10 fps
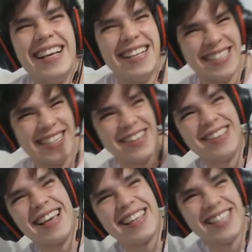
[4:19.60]
until
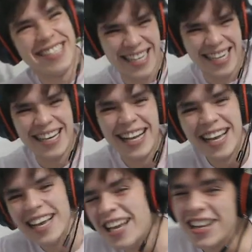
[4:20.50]
like legit
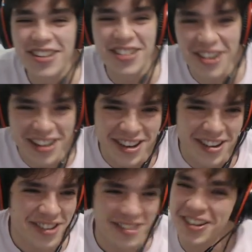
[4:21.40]
you're 30,
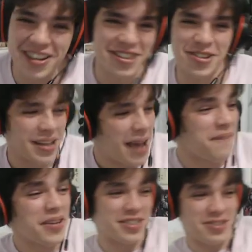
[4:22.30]
30 years old. I'm
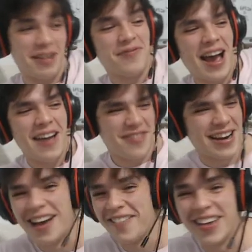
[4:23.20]
feeling 25 right
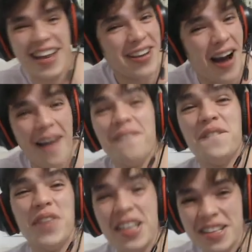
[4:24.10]
now, man. Yeah, I'm
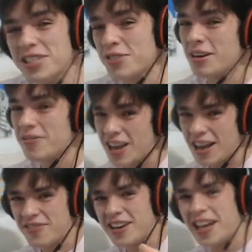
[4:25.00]
feeling 25
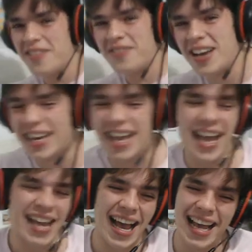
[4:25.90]
right now, man.
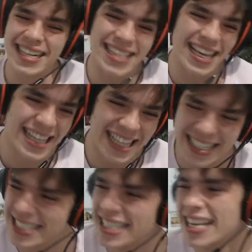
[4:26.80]
And I can say
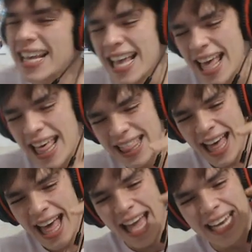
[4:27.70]
this
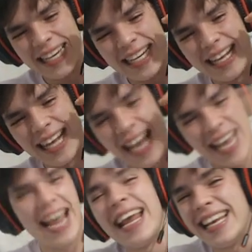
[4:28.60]
that it
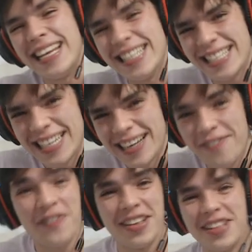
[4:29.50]
ain't easy
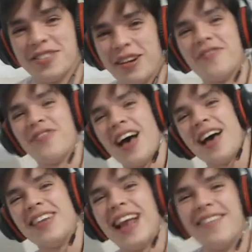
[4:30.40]
feeling 25
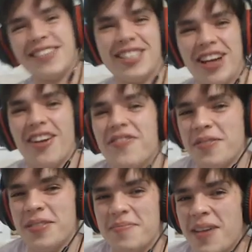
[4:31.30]
and I've started from
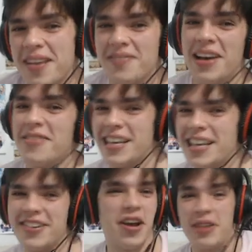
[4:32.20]
the bottom. Now we here.
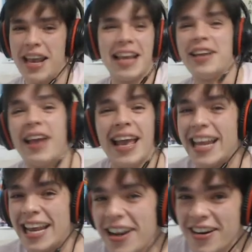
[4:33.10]
No, we ain't we ain't
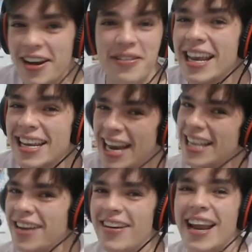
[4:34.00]
here and we ain't getting
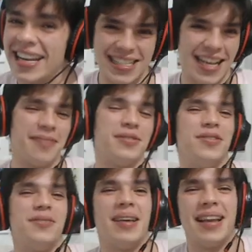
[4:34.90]
there anytime soon,
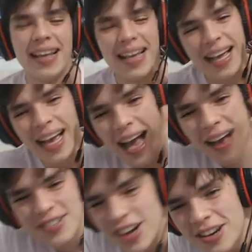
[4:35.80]
man. I've
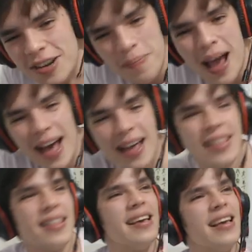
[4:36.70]
started a path.
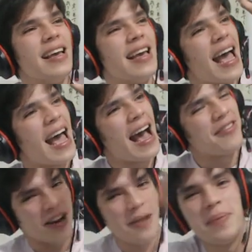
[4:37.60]
I've
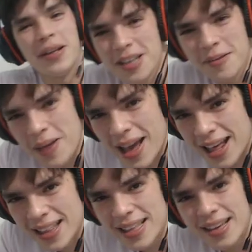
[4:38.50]
started building a path,
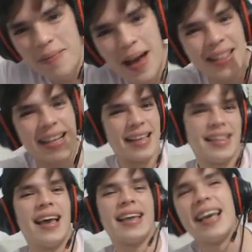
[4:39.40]
a path that I
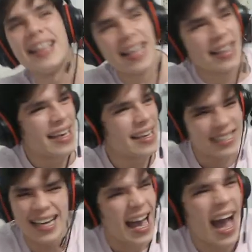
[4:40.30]
like and then like
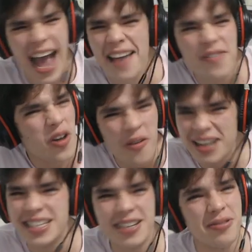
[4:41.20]
I have no
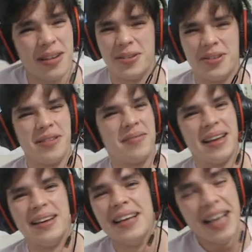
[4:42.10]
idea what I'm doing, man.
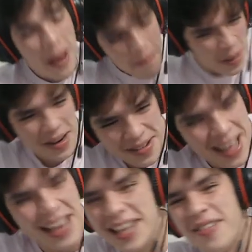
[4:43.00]
But
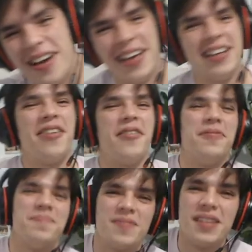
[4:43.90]
anyway, yo,
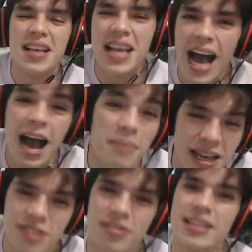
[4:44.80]
I'm gonna end it
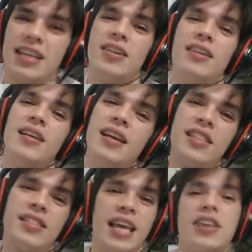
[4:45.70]
right there.
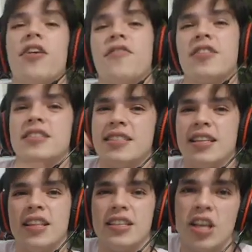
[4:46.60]
Thank y'all for listening to
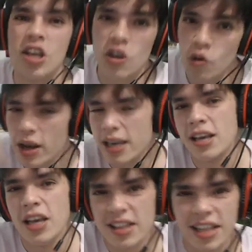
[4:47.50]
this quick
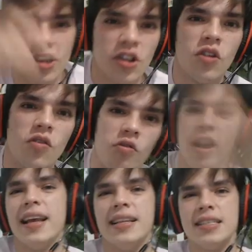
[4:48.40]
little
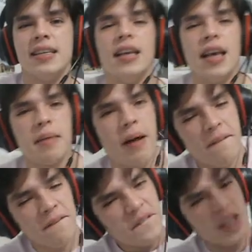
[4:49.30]
rant about
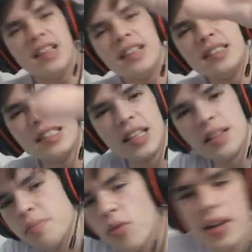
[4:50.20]
feelings in the
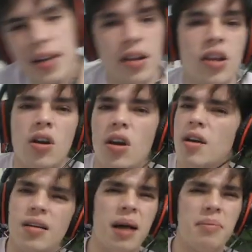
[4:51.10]
morning.
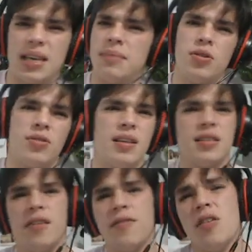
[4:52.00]
I'm gonna keep doing this
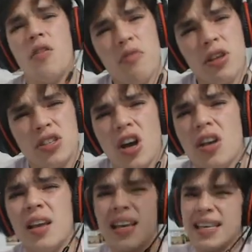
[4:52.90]
stuff. Real talk,
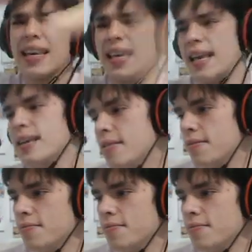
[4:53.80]
get genki.